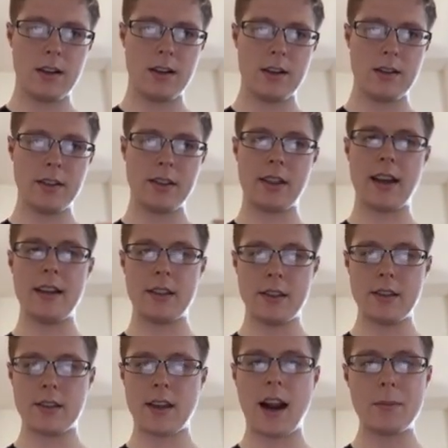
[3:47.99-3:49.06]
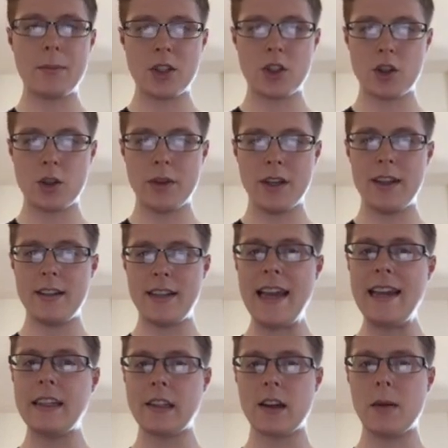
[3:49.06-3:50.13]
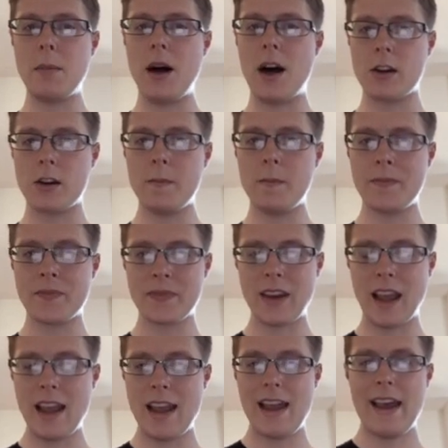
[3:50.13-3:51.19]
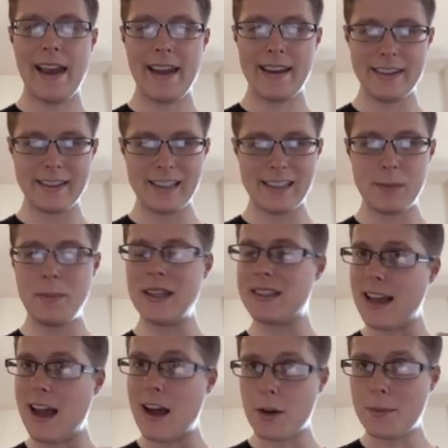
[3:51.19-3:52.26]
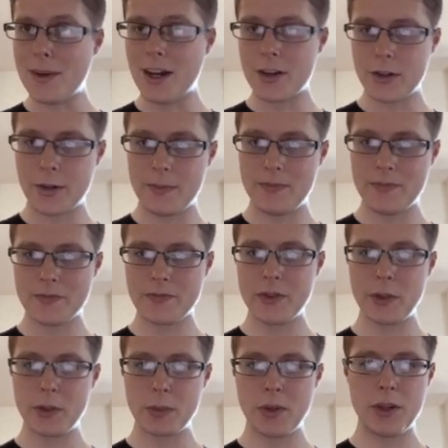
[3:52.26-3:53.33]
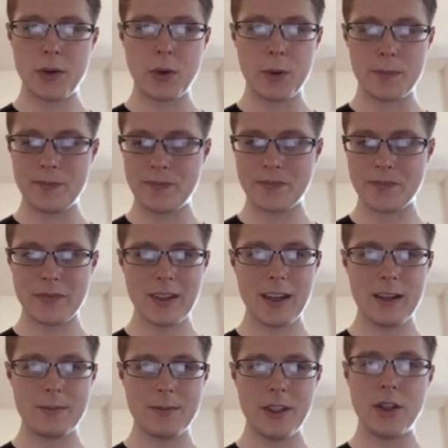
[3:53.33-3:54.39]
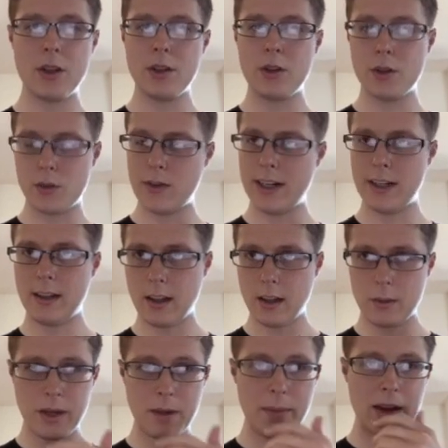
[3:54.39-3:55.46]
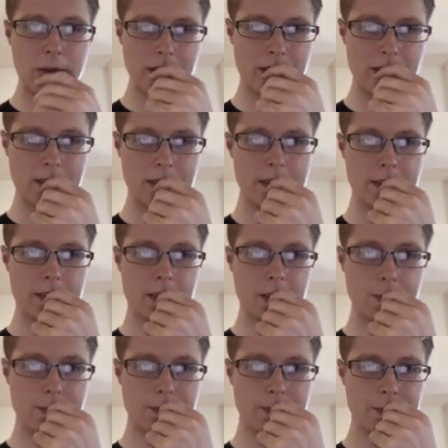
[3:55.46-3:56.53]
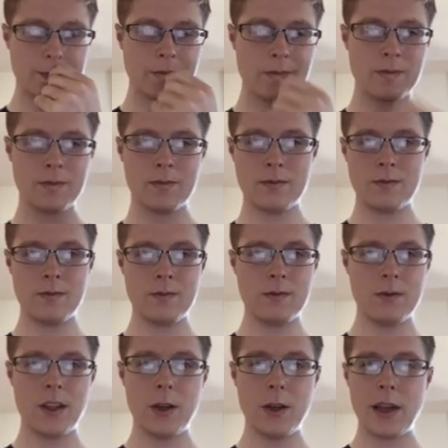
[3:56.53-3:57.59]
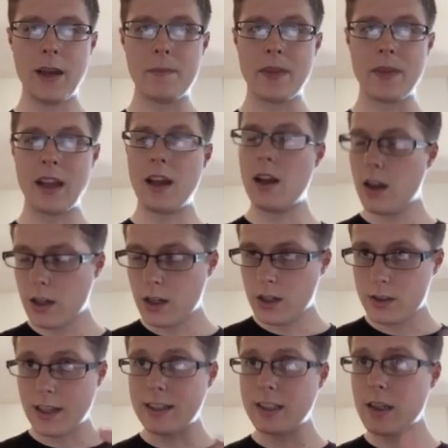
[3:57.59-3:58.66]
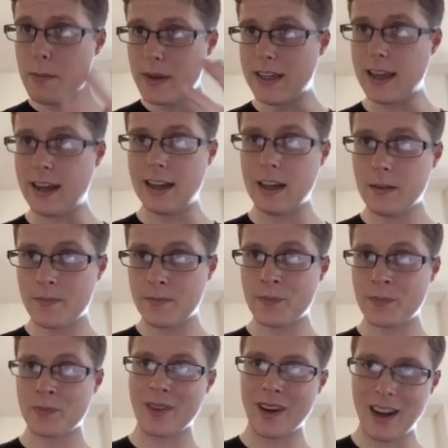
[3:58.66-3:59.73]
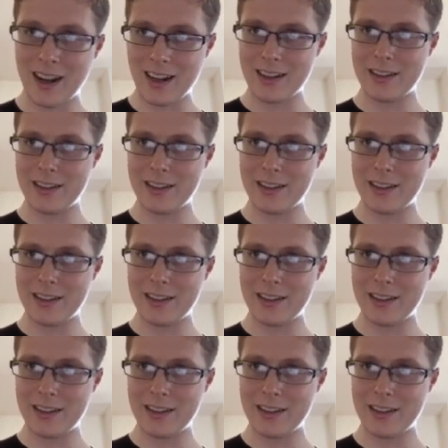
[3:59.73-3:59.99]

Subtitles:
this case is time distributed. It takes in a model and it spits out a model. So it's pretty cool. You can read a little bit about what this does. Okay, so that's the beginning. The